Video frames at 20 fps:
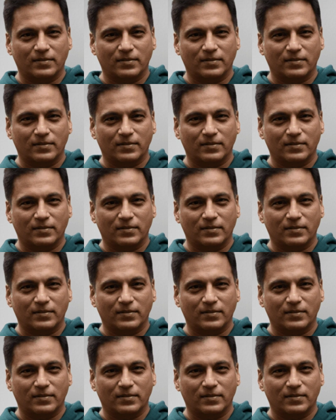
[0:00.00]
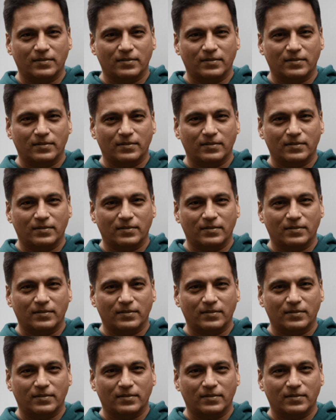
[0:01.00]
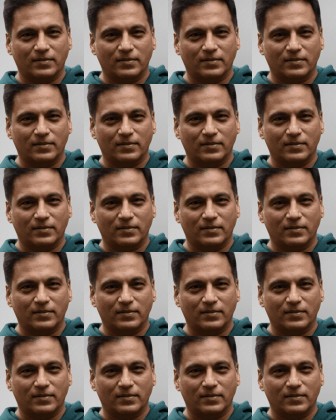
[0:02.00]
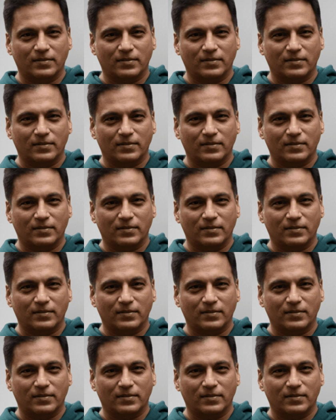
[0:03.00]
(no lip movement)